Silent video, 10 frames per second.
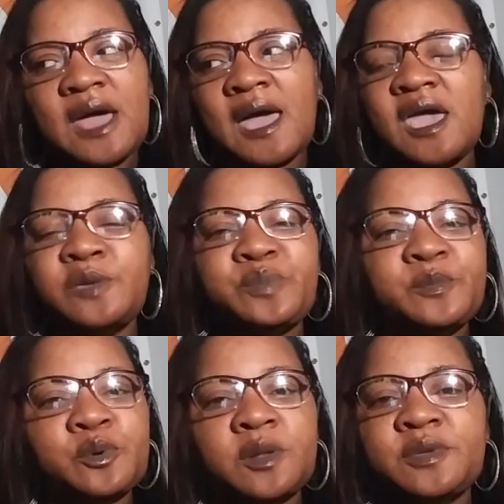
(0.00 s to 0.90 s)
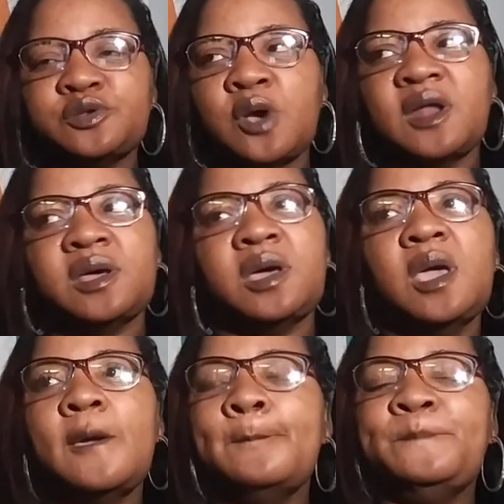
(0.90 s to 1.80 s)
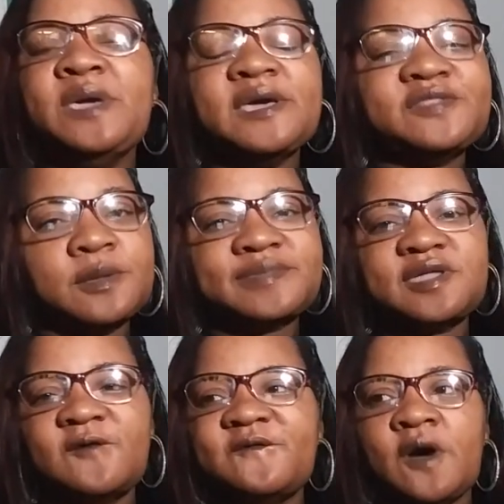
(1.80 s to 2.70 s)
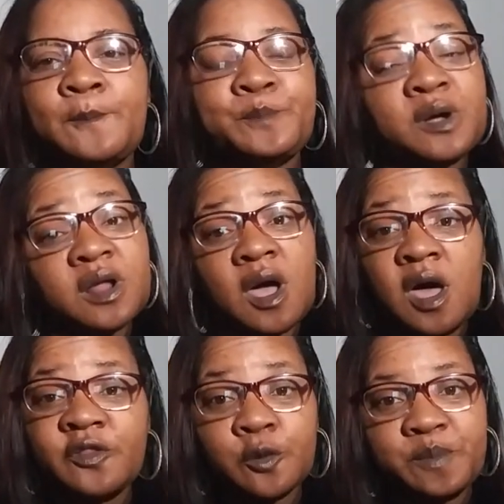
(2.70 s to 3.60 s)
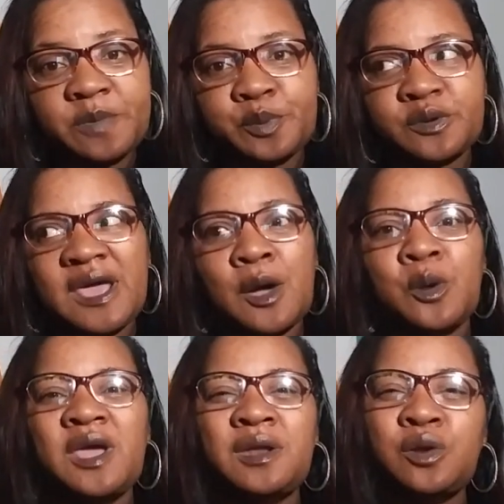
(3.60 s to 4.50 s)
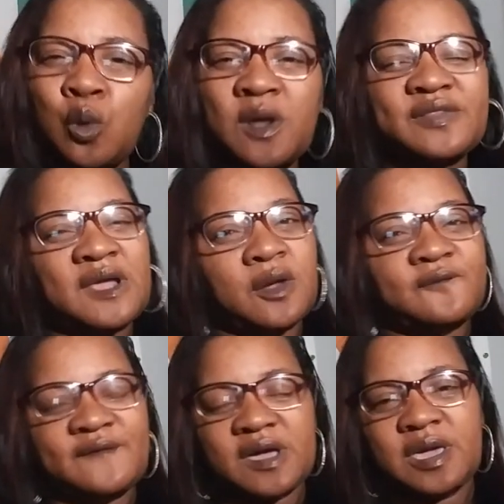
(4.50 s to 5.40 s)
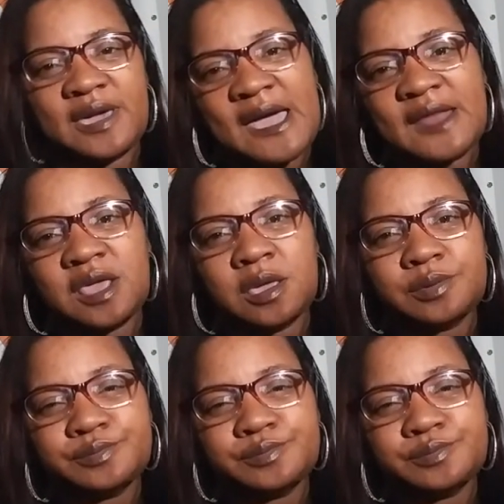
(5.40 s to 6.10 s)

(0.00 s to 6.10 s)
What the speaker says: I hate people to be trying to big themselves up, put other people down, and knowing they don't fucking got it.